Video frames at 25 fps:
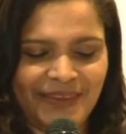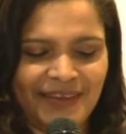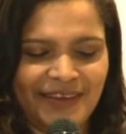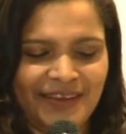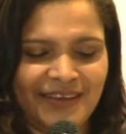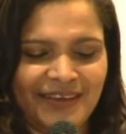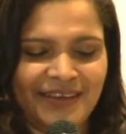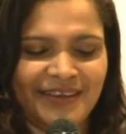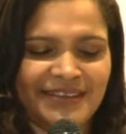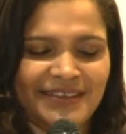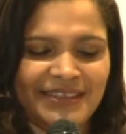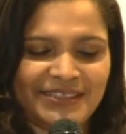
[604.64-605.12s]

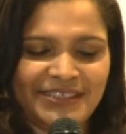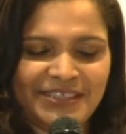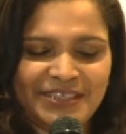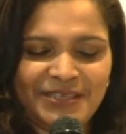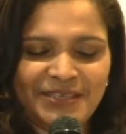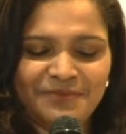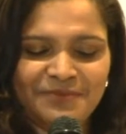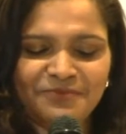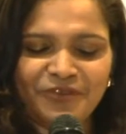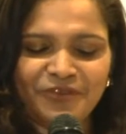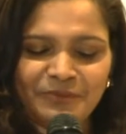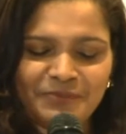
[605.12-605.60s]
The team
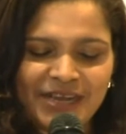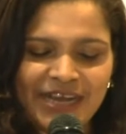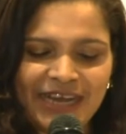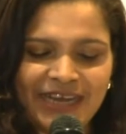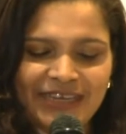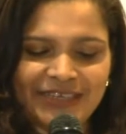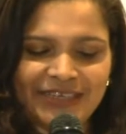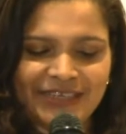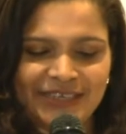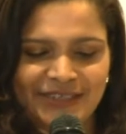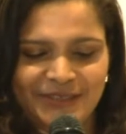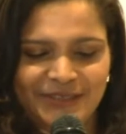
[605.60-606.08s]
from
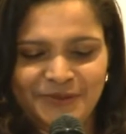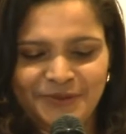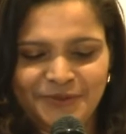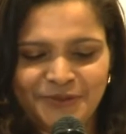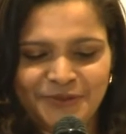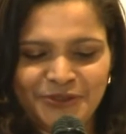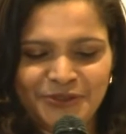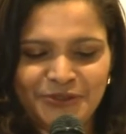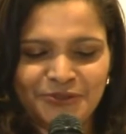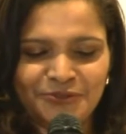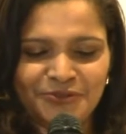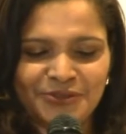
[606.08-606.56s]
Ghana, we
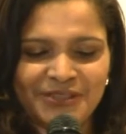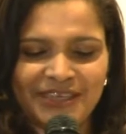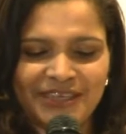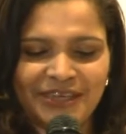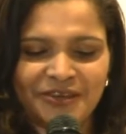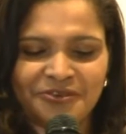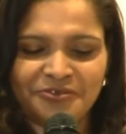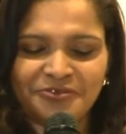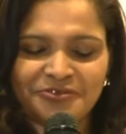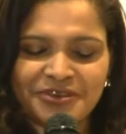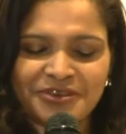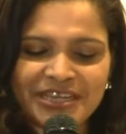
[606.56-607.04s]
use their
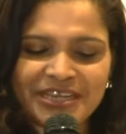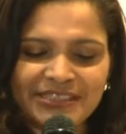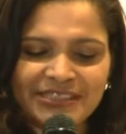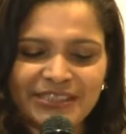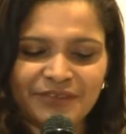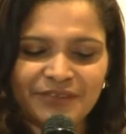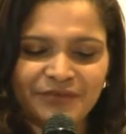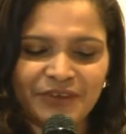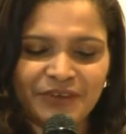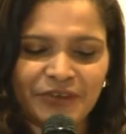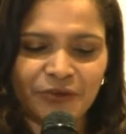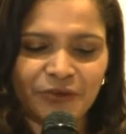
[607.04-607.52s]
creative and
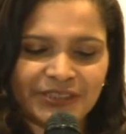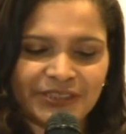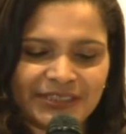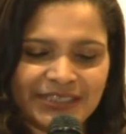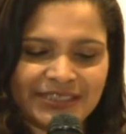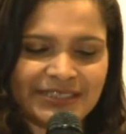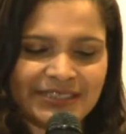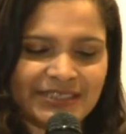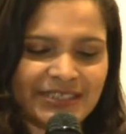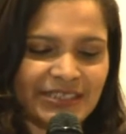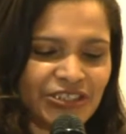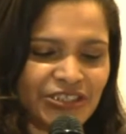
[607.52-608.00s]

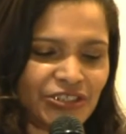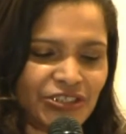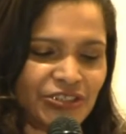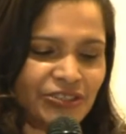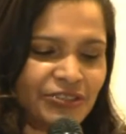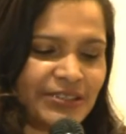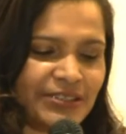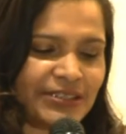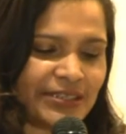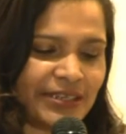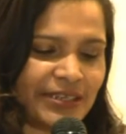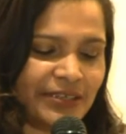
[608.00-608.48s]
organizational
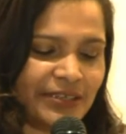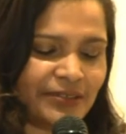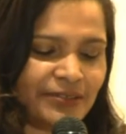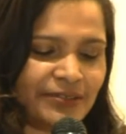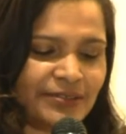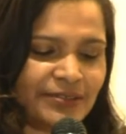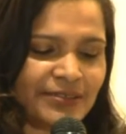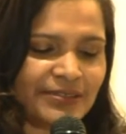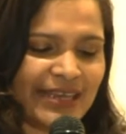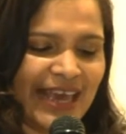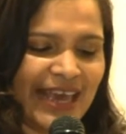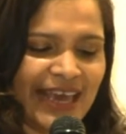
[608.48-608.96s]
skills,
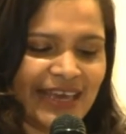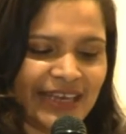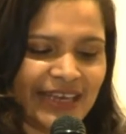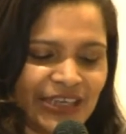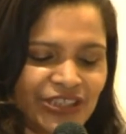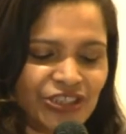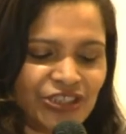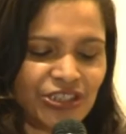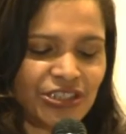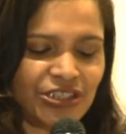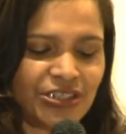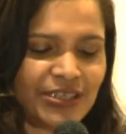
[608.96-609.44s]

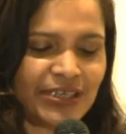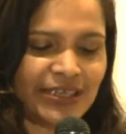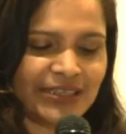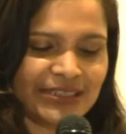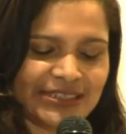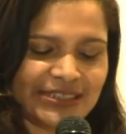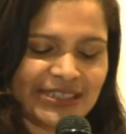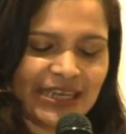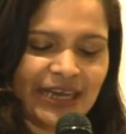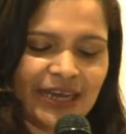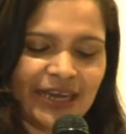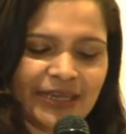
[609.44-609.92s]
energy, and
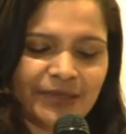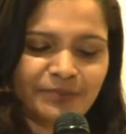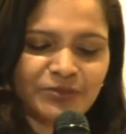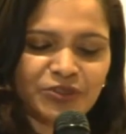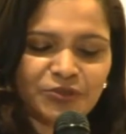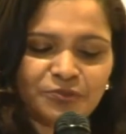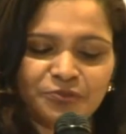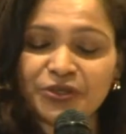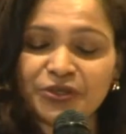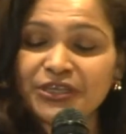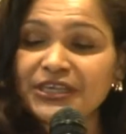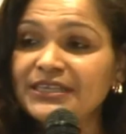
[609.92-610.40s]
time to
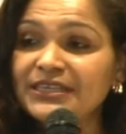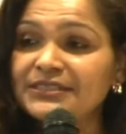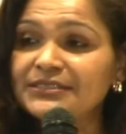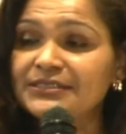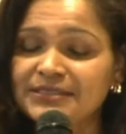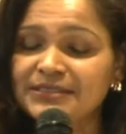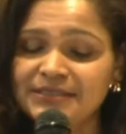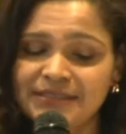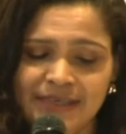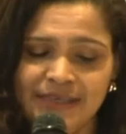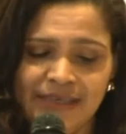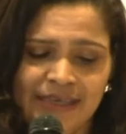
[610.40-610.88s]
bring us
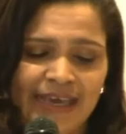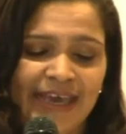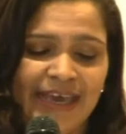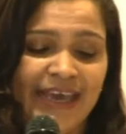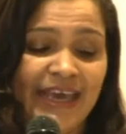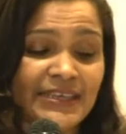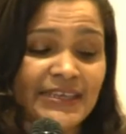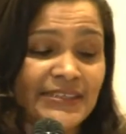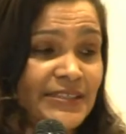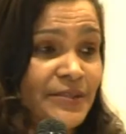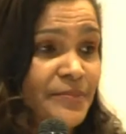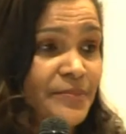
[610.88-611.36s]

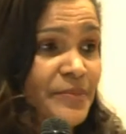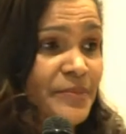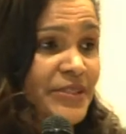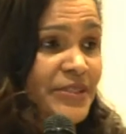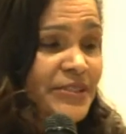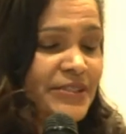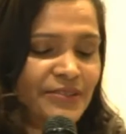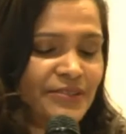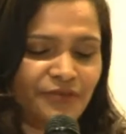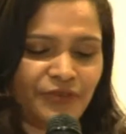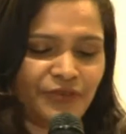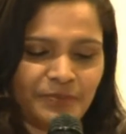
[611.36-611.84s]
exhibits
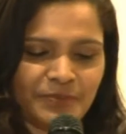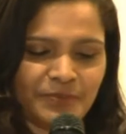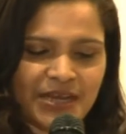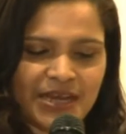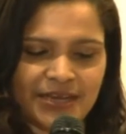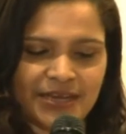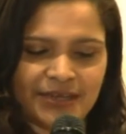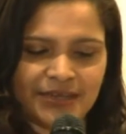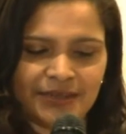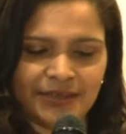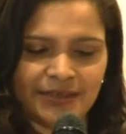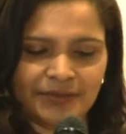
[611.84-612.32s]
from
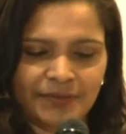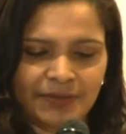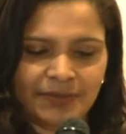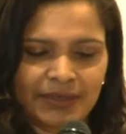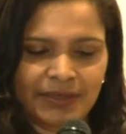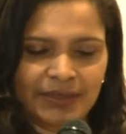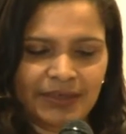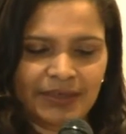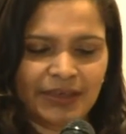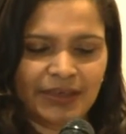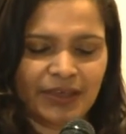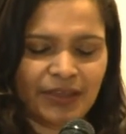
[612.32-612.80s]
Ghana.
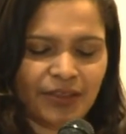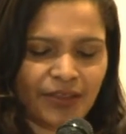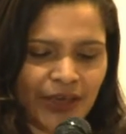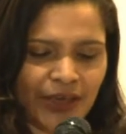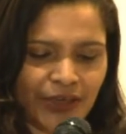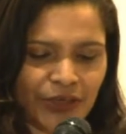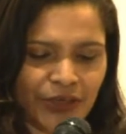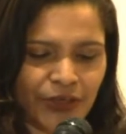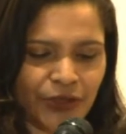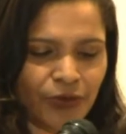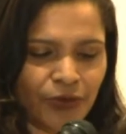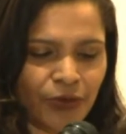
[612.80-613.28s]
Thank
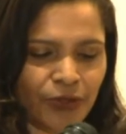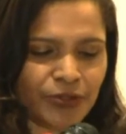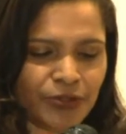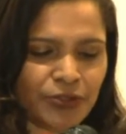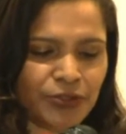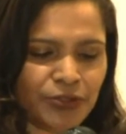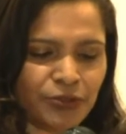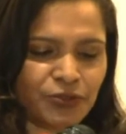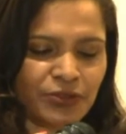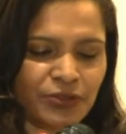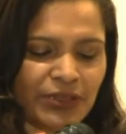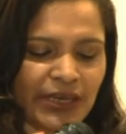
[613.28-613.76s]
you also to
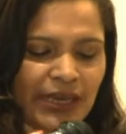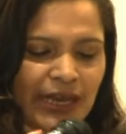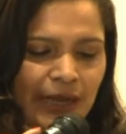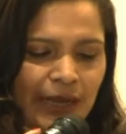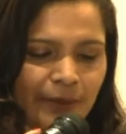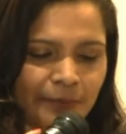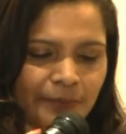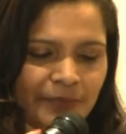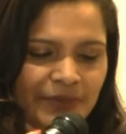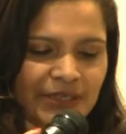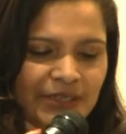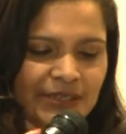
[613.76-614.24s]
the
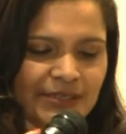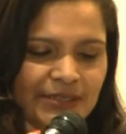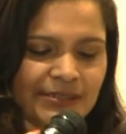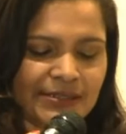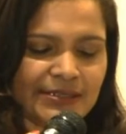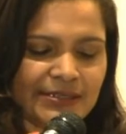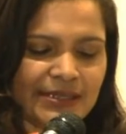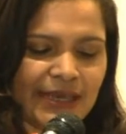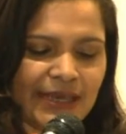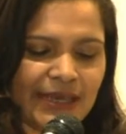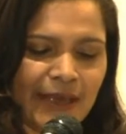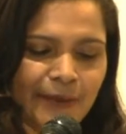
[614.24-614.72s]
companies,
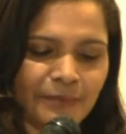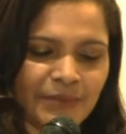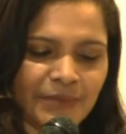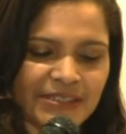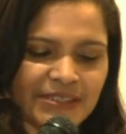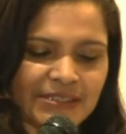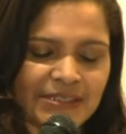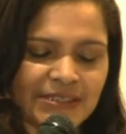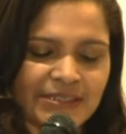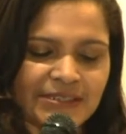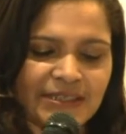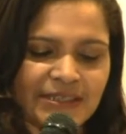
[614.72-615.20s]

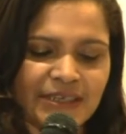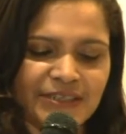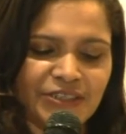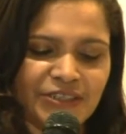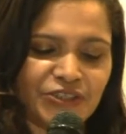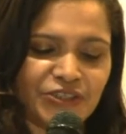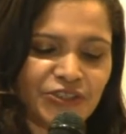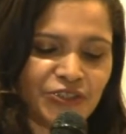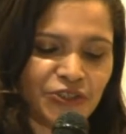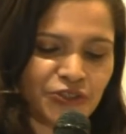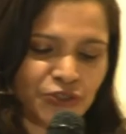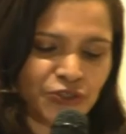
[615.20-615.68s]
embassies, and
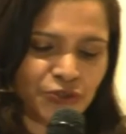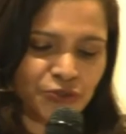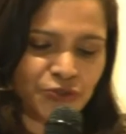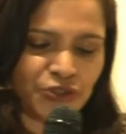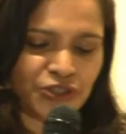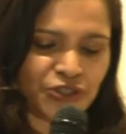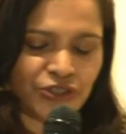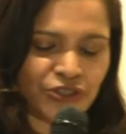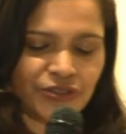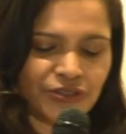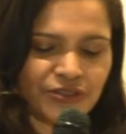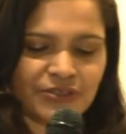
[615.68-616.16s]

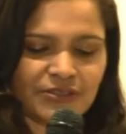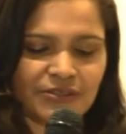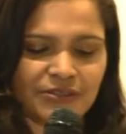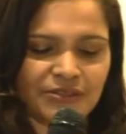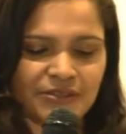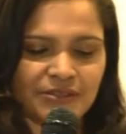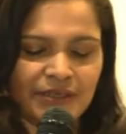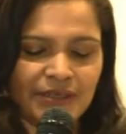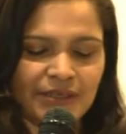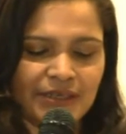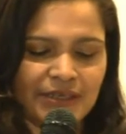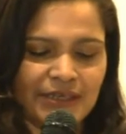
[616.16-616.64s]
institutions
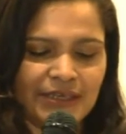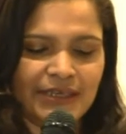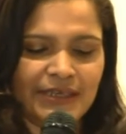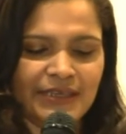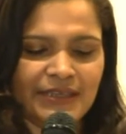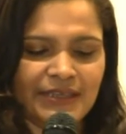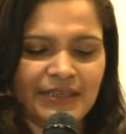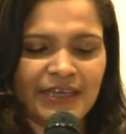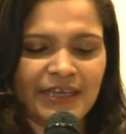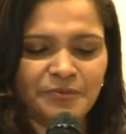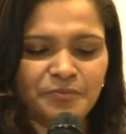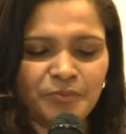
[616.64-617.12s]

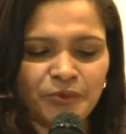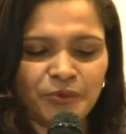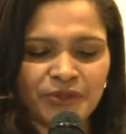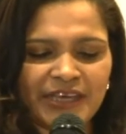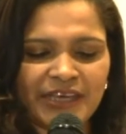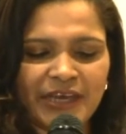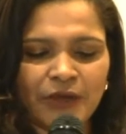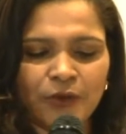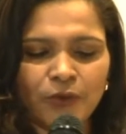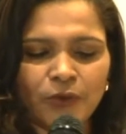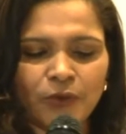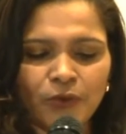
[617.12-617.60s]
that put their
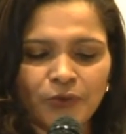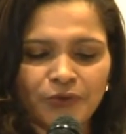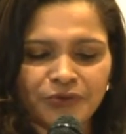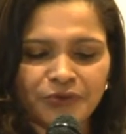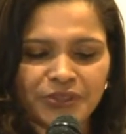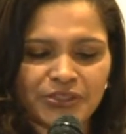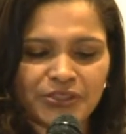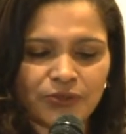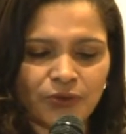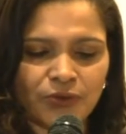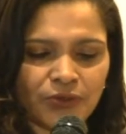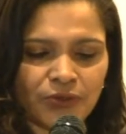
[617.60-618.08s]
own
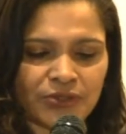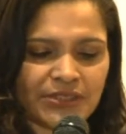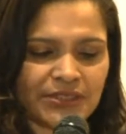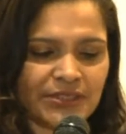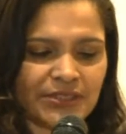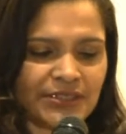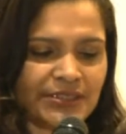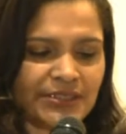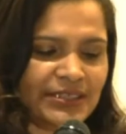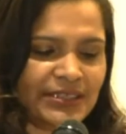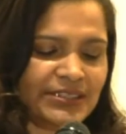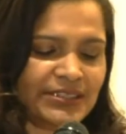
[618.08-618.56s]
resources
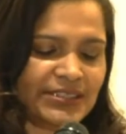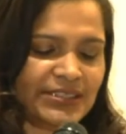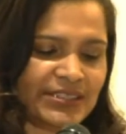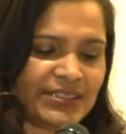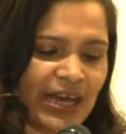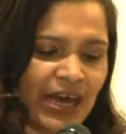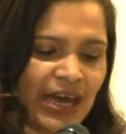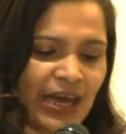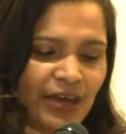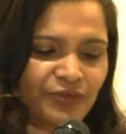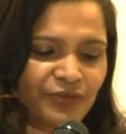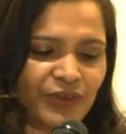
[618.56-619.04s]
and staff
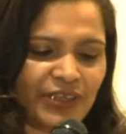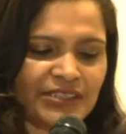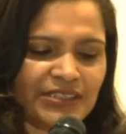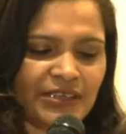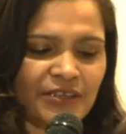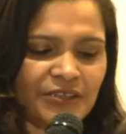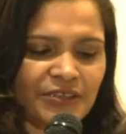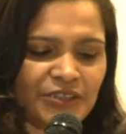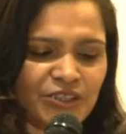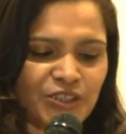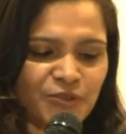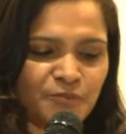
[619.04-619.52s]
at our
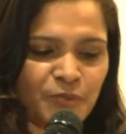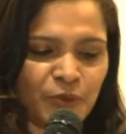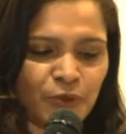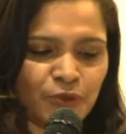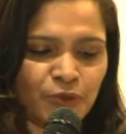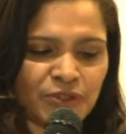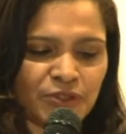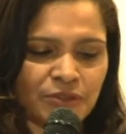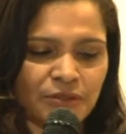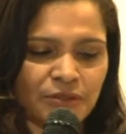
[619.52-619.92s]
disposal